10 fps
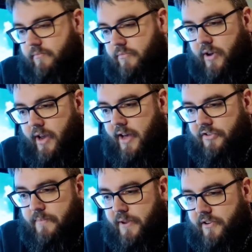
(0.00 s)
doing it as
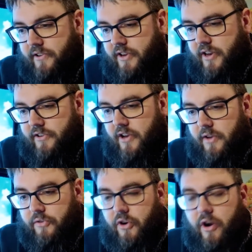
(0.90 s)
a business and it's
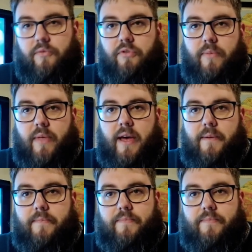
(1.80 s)
kind of grown from there,